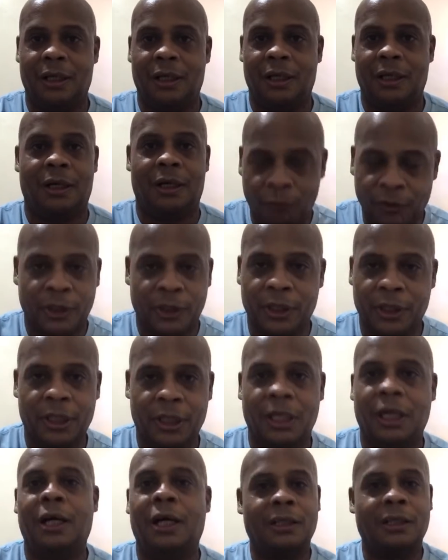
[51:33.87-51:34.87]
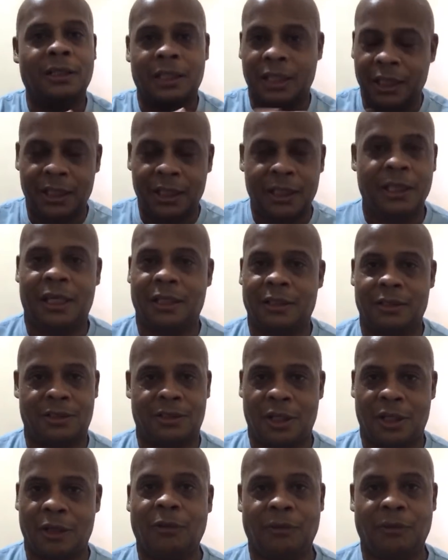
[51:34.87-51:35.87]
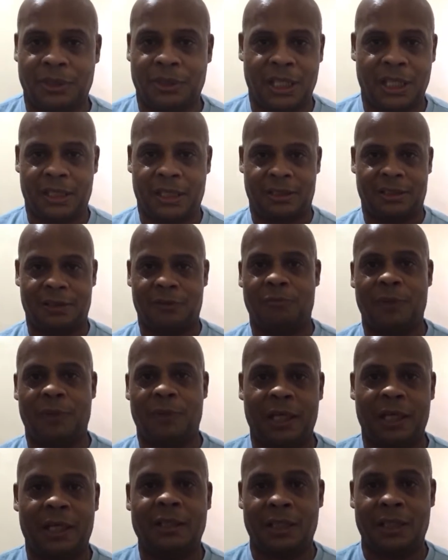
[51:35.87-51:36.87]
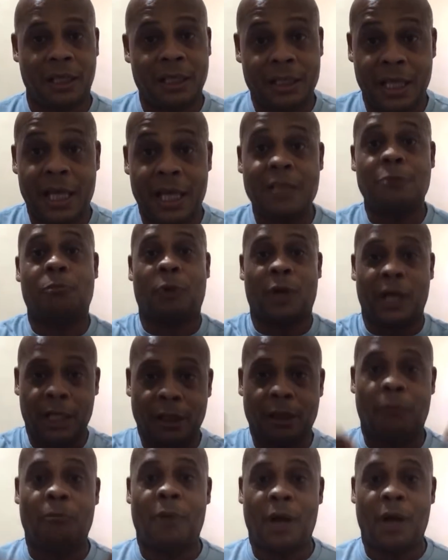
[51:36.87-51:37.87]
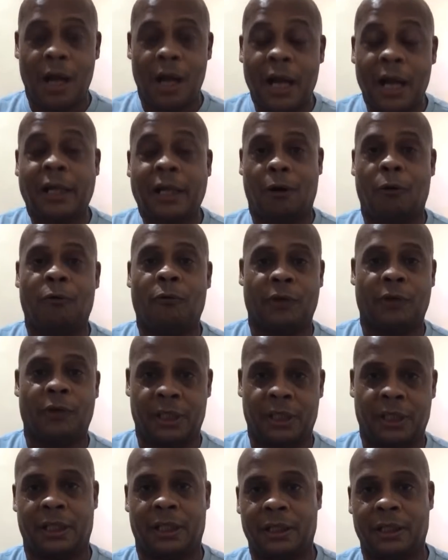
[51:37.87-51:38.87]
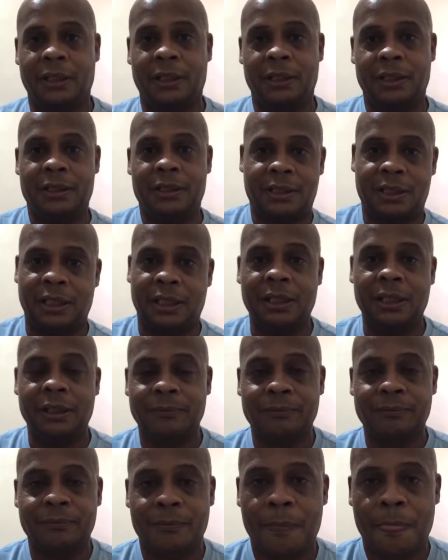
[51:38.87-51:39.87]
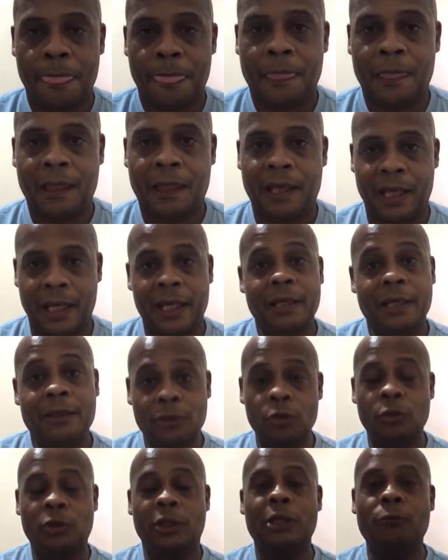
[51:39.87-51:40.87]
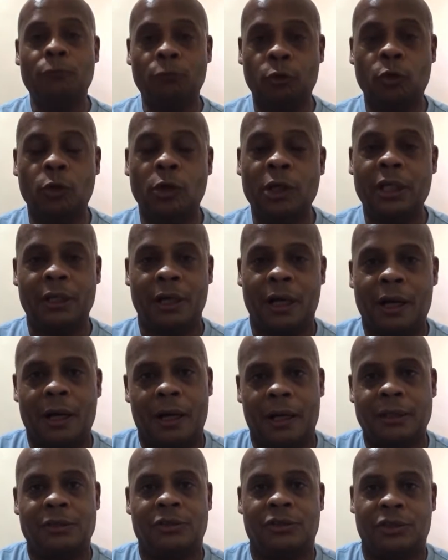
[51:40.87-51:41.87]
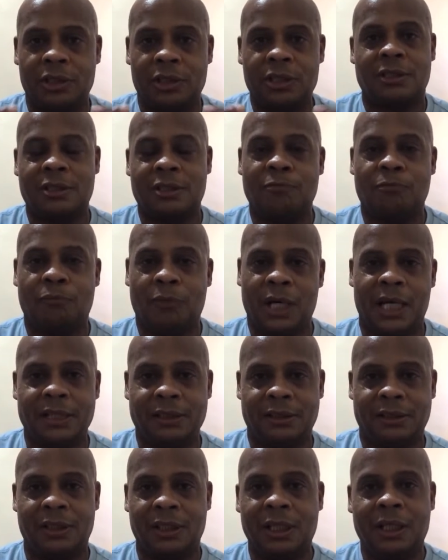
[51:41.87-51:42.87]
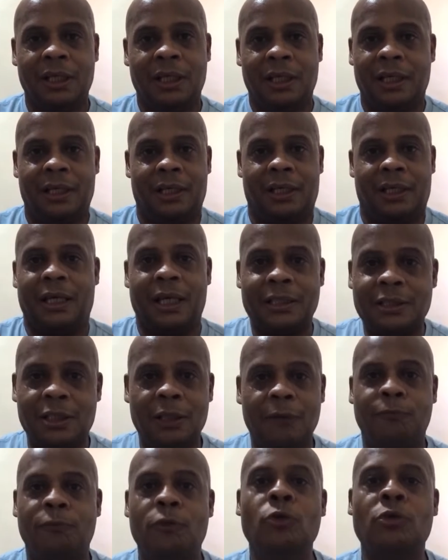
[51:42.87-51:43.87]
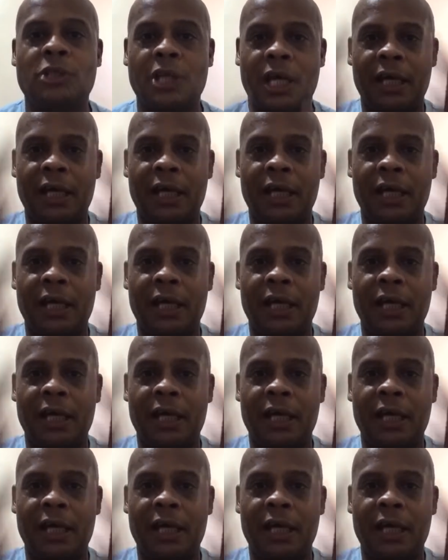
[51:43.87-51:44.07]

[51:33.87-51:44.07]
over here under any other circumstances, man. And that's bringing America over here. See? And you can ruin her just as much as if you